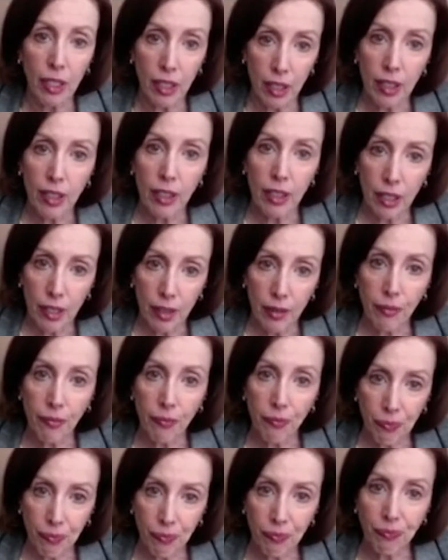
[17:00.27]
Okay,
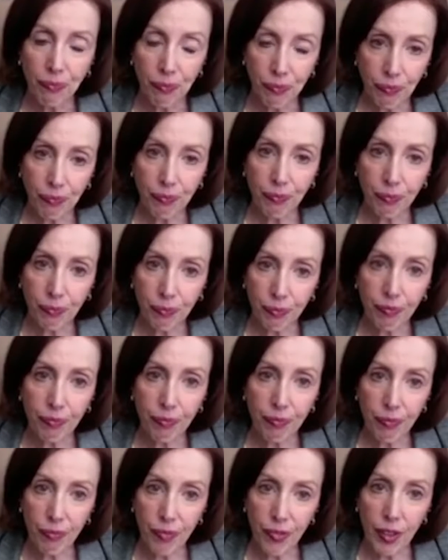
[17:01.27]
cool. Yeah, I
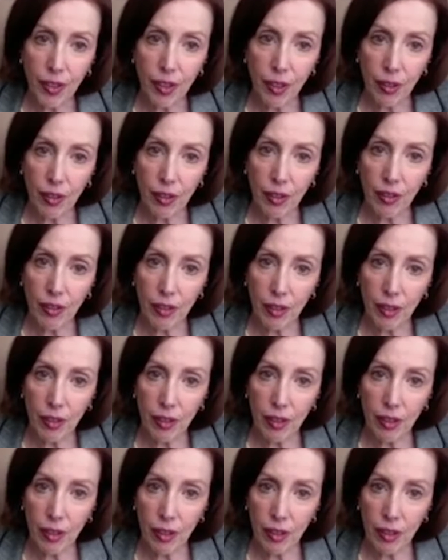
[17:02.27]
want to
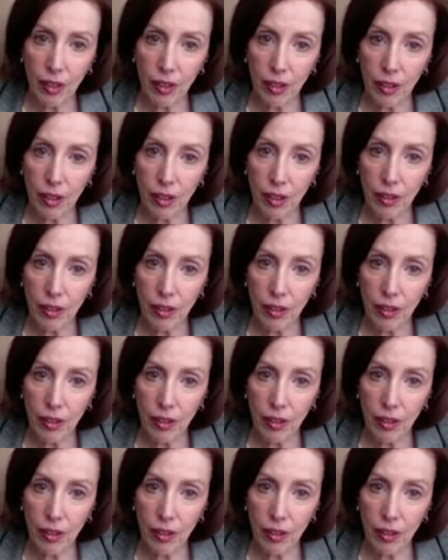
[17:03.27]
absolutely go into the